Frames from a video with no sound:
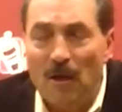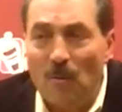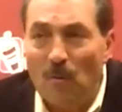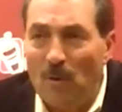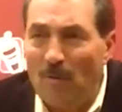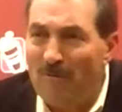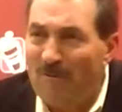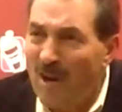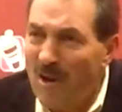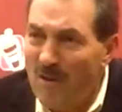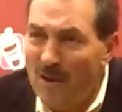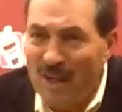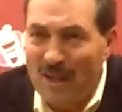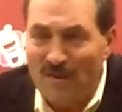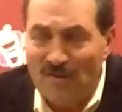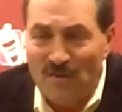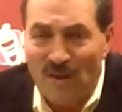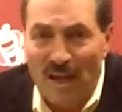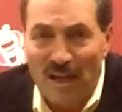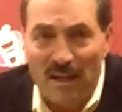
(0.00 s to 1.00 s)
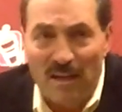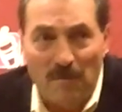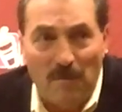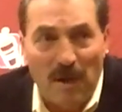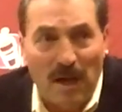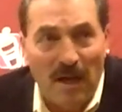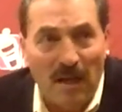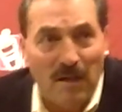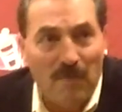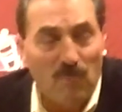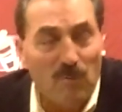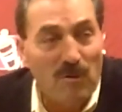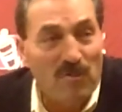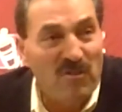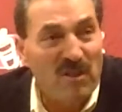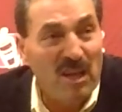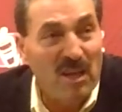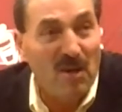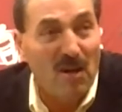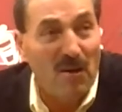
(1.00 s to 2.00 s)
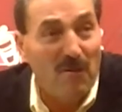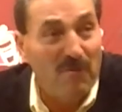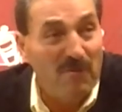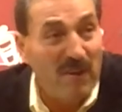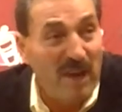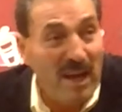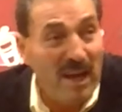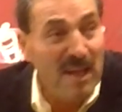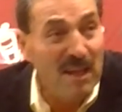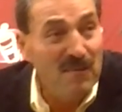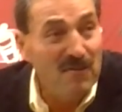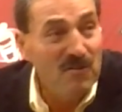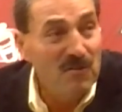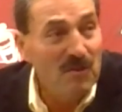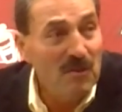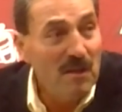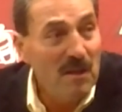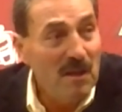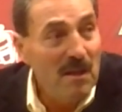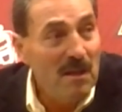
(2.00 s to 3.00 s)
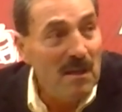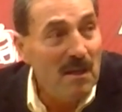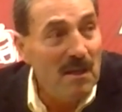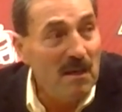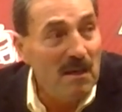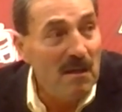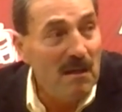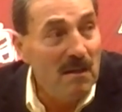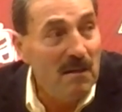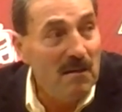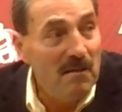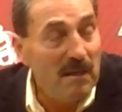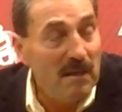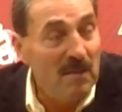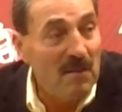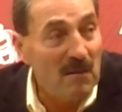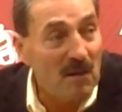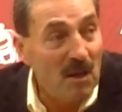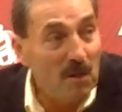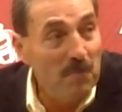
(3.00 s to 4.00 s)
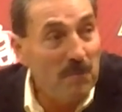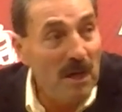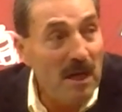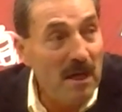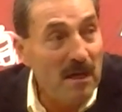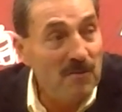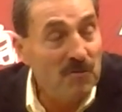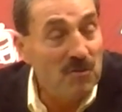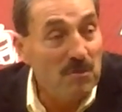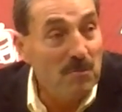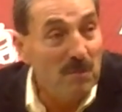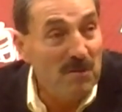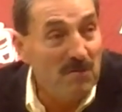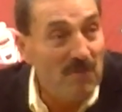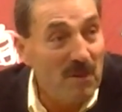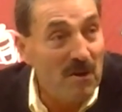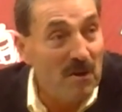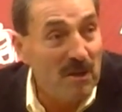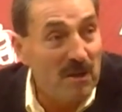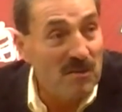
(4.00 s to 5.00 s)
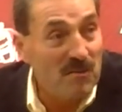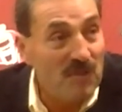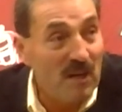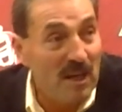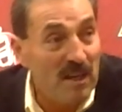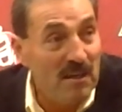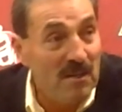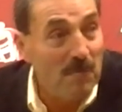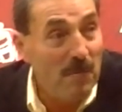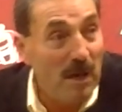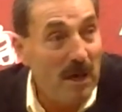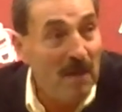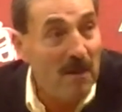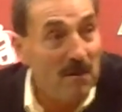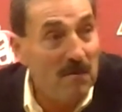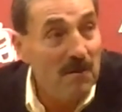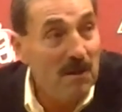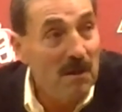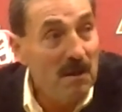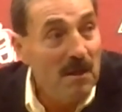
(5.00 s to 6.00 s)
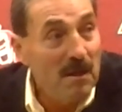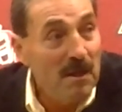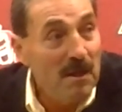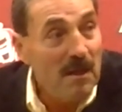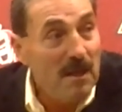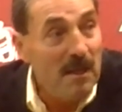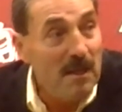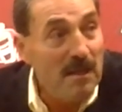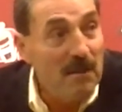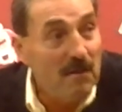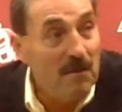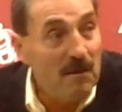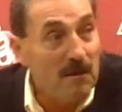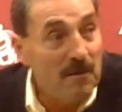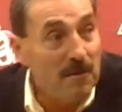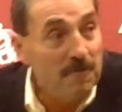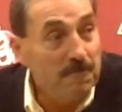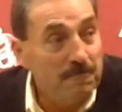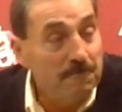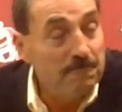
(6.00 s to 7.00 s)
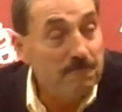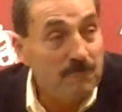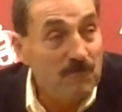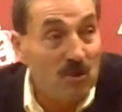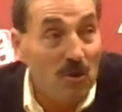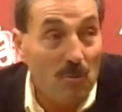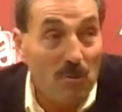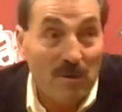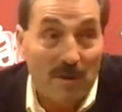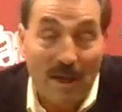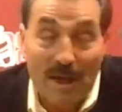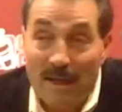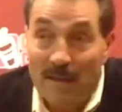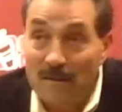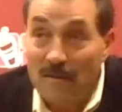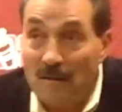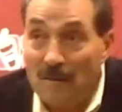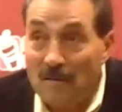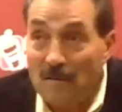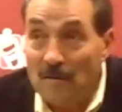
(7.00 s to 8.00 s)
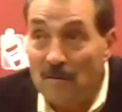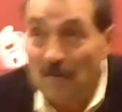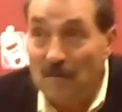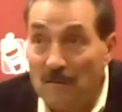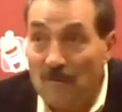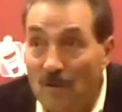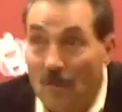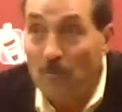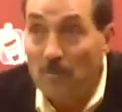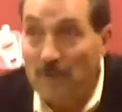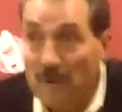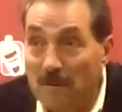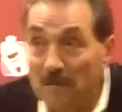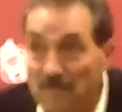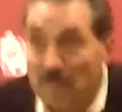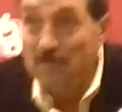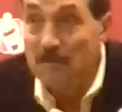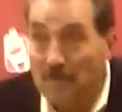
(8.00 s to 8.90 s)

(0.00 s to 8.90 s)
We're very excited about it. We think our fans and alumni should be very excited about it. And so with that, I'll open it